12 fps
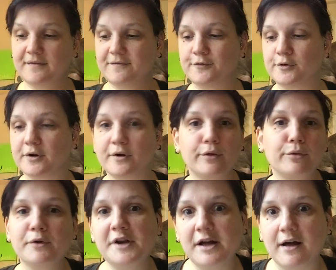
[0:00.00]
for
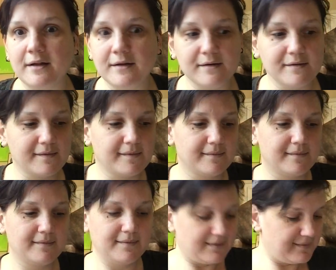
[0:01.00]
$3.
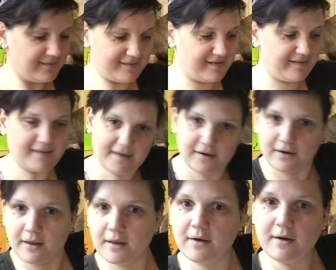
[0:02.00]
It's less than
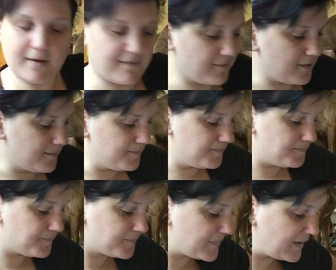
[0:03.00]
$1 a cover.
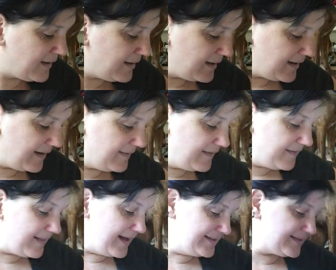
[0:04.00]
And then
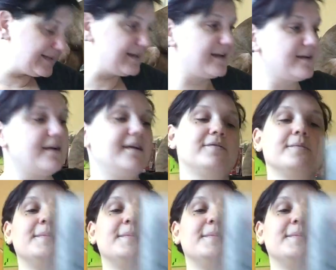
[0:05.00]
the last thing I got